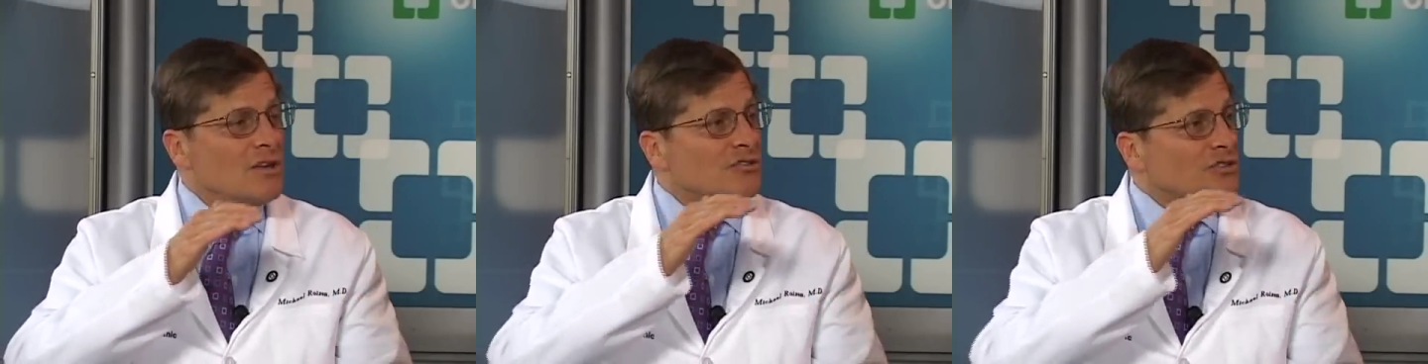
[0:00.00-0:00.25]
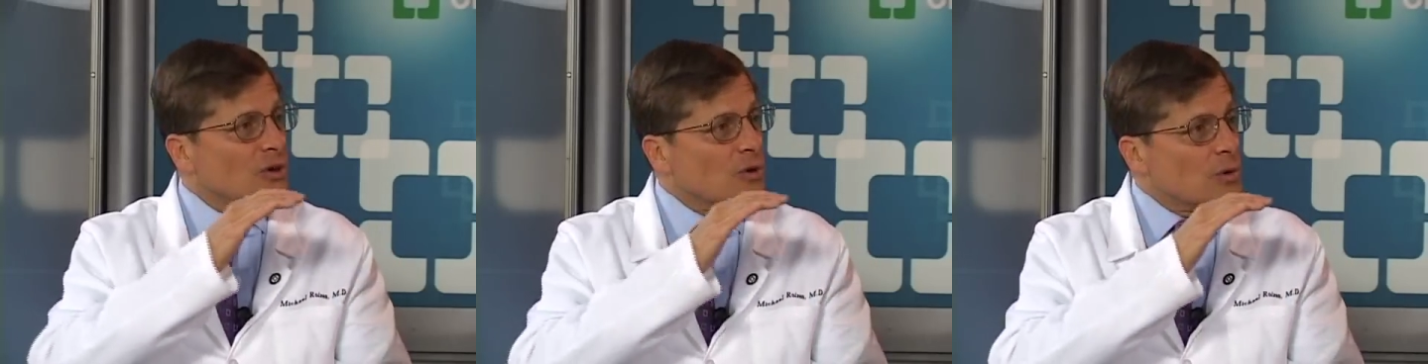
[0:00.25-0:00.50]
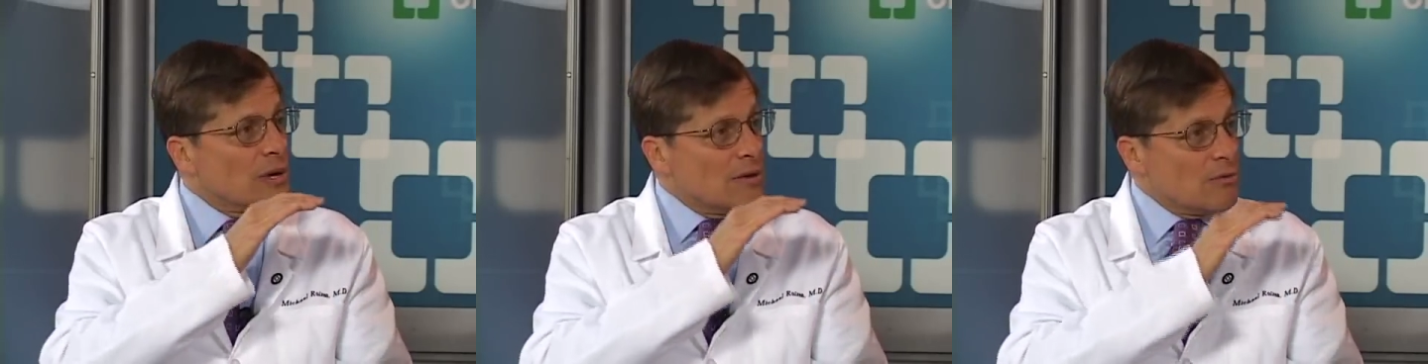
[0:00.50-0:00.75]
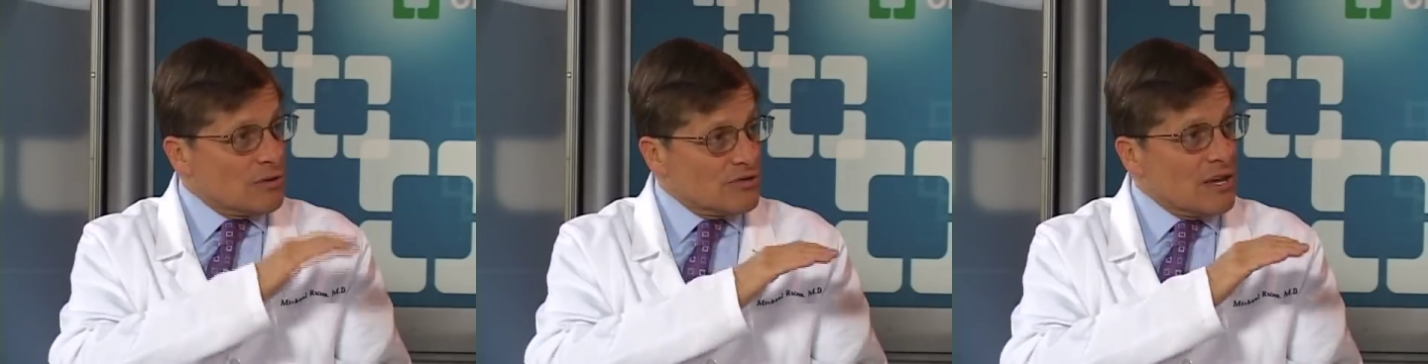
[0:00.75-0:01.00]
So
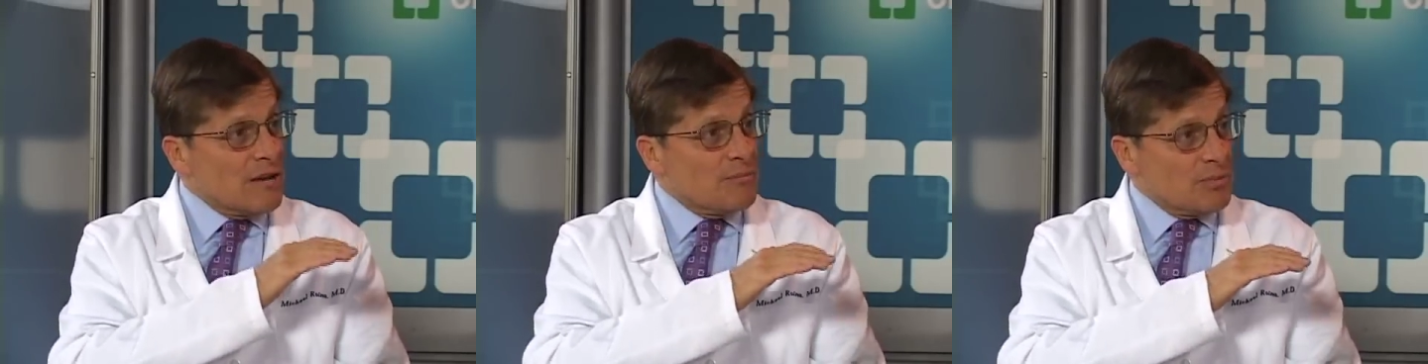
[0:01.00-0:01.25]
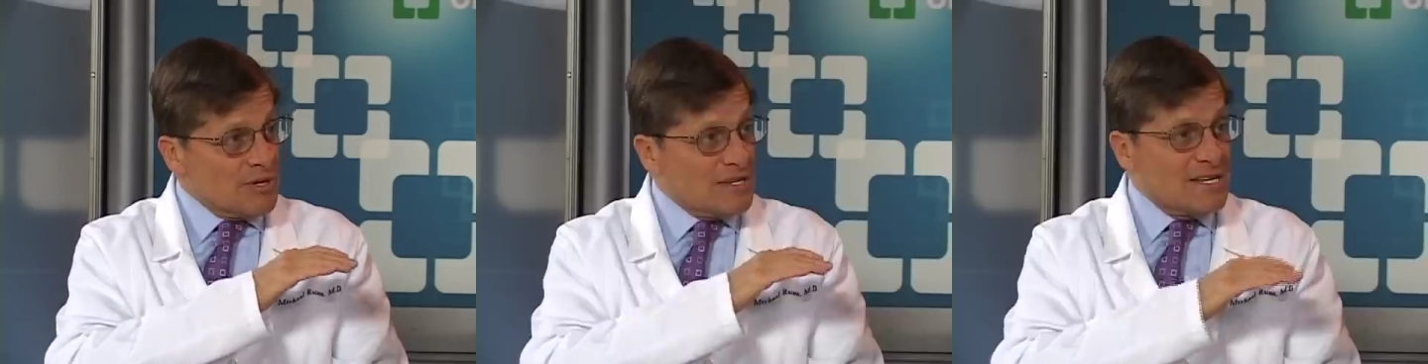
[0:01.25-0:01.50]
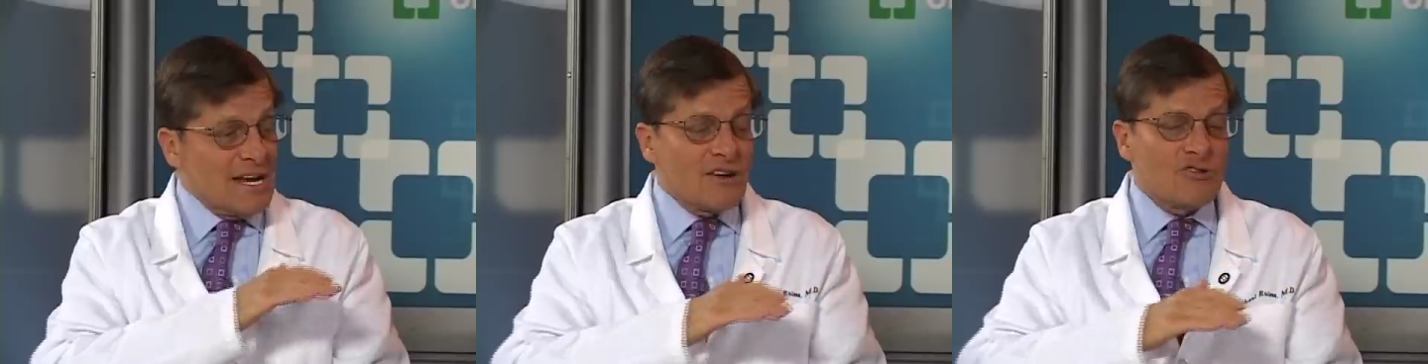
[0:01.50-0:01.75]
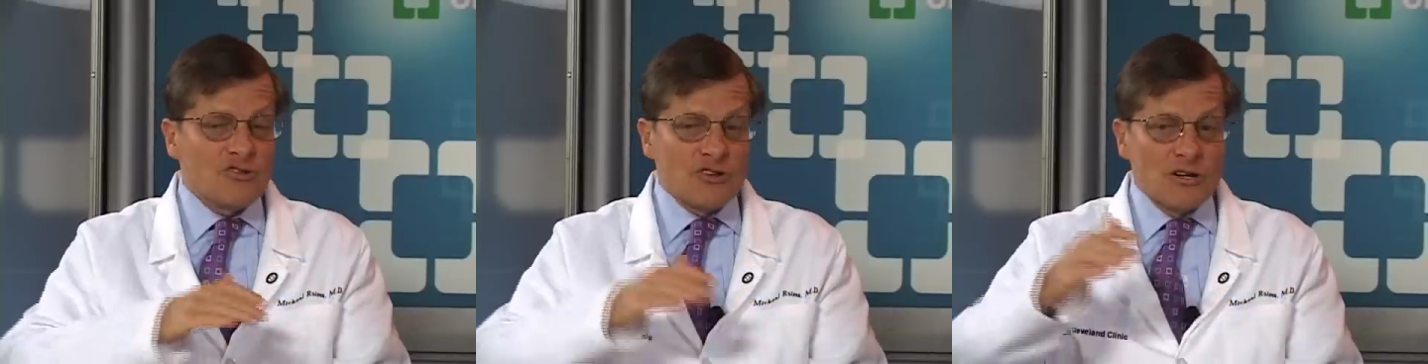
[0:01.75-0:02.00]
it was a
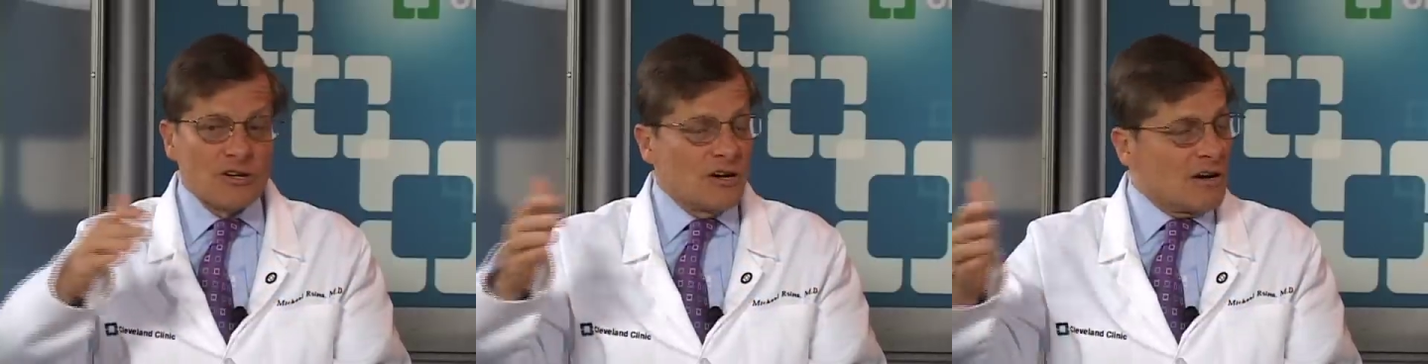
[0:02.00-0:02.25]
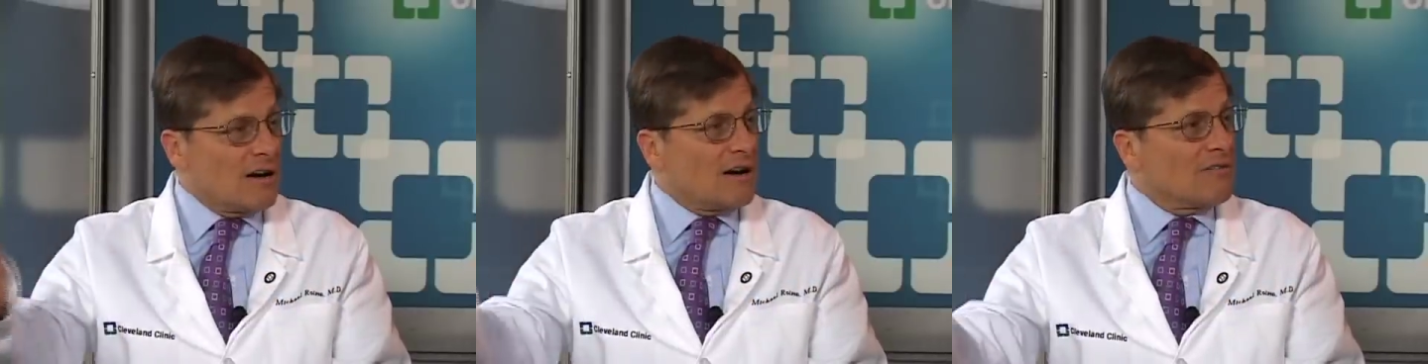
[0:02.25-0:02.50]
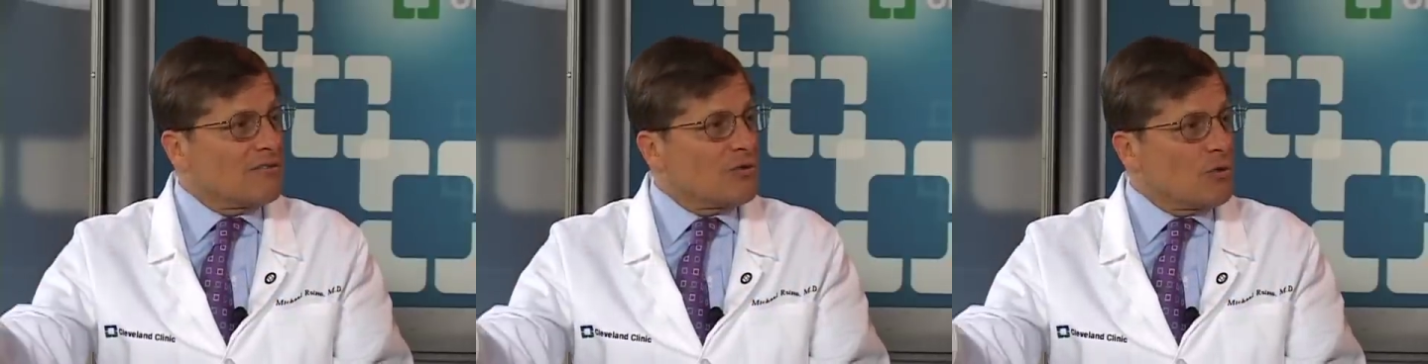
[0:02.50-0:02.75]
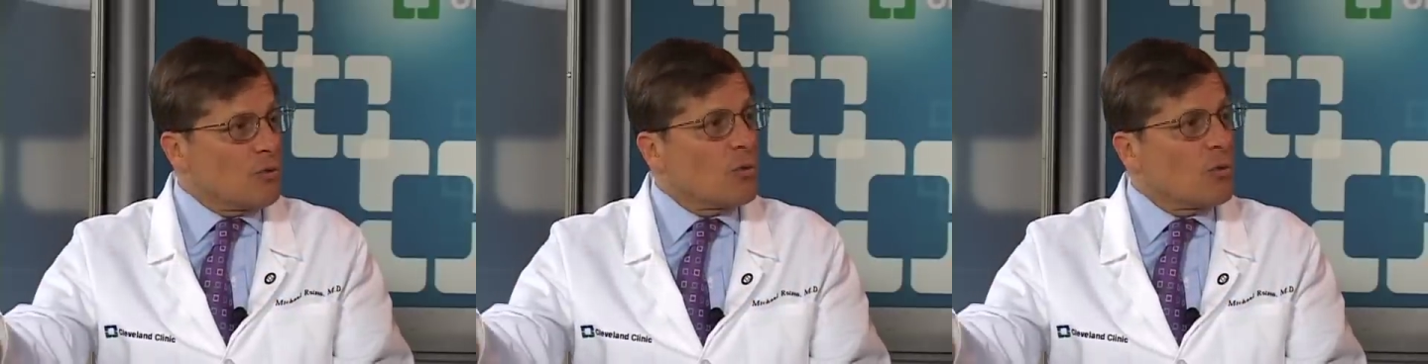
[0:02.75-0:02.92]
prediction of